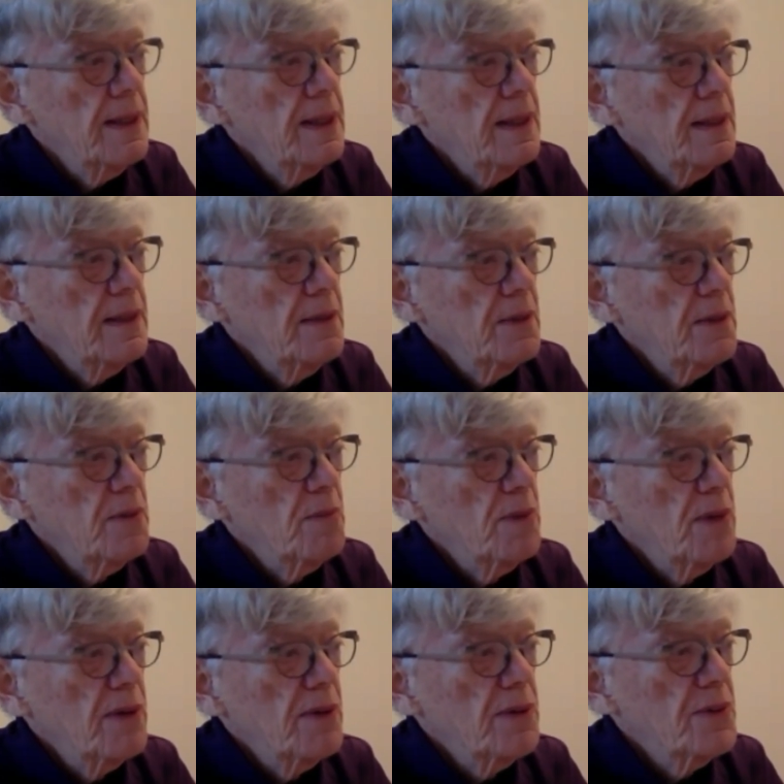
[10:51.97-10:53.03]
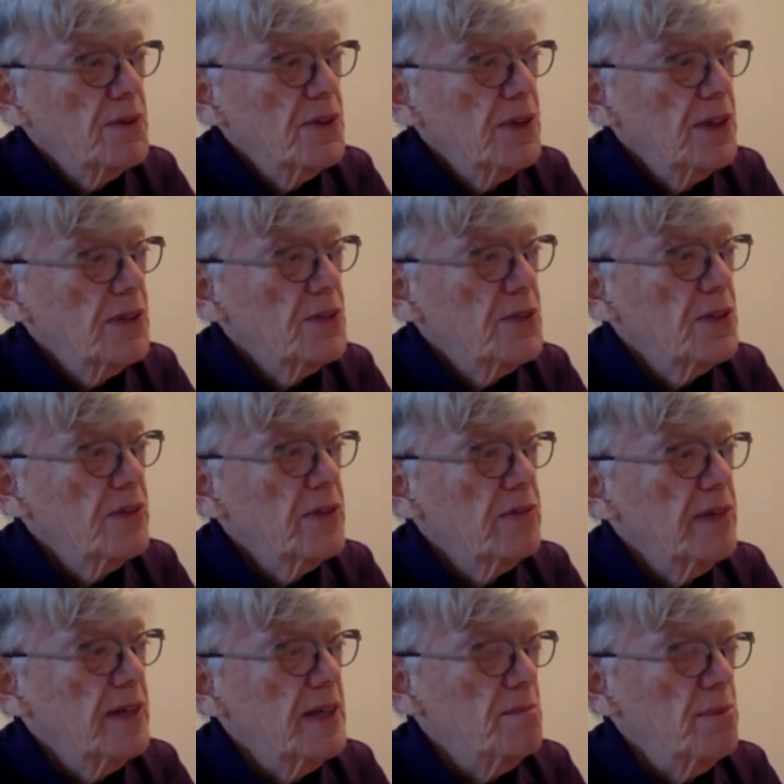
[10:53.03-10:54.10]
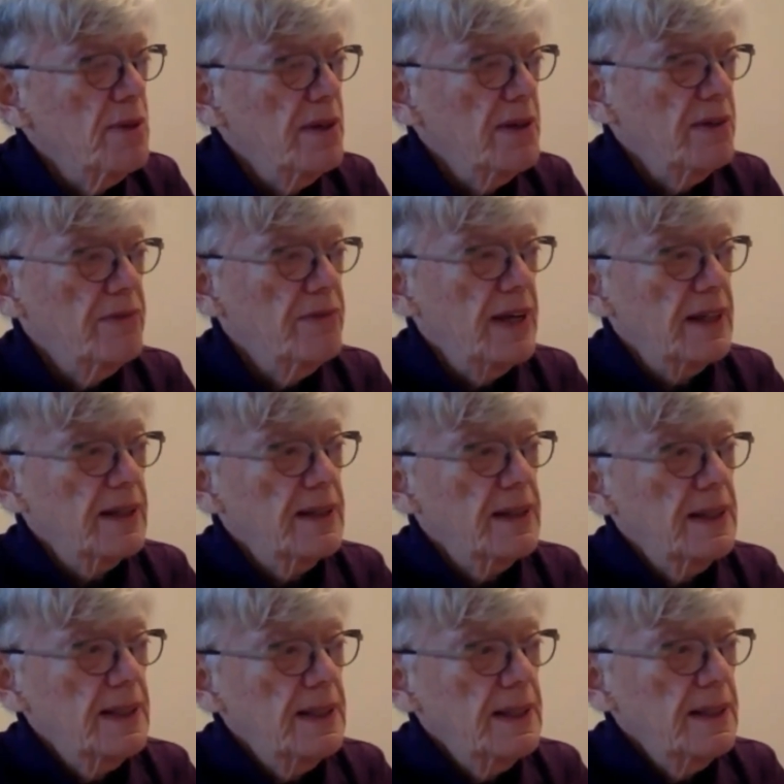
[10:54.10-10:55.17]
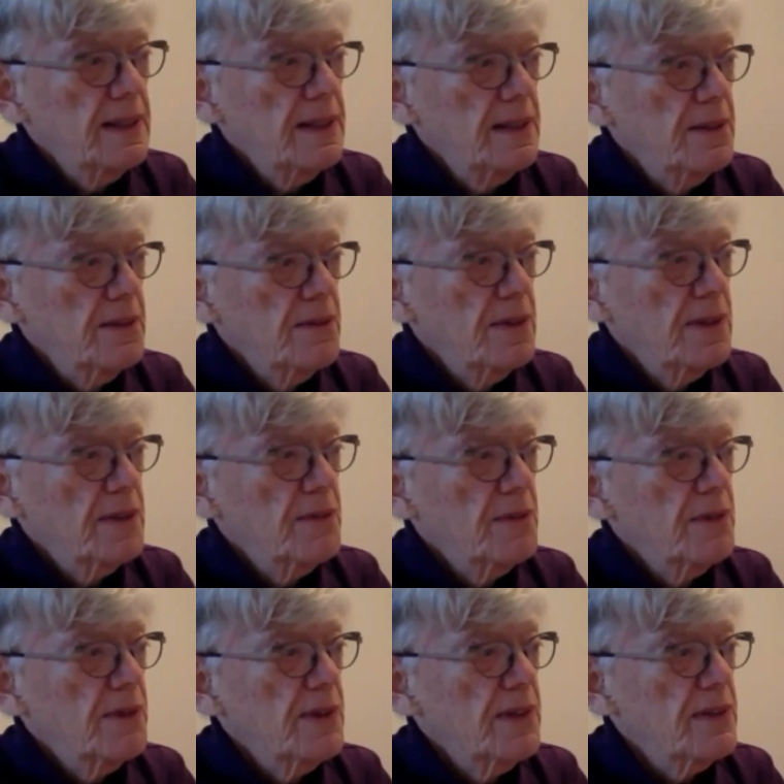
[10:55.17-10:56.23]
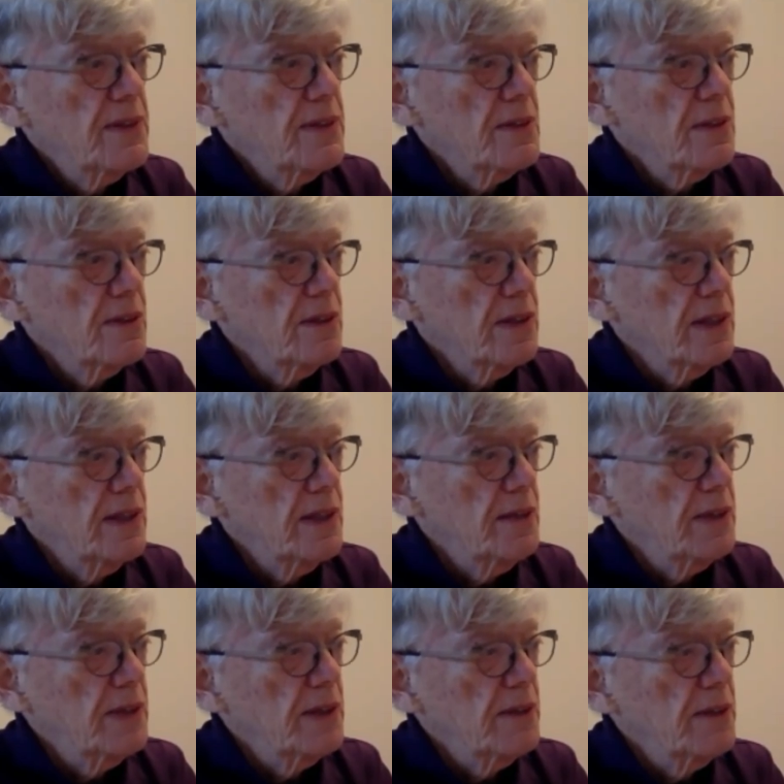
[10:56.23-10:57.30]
With brown, so you get sort of a reddy brown effect. I don't like the way this is going. Here we go.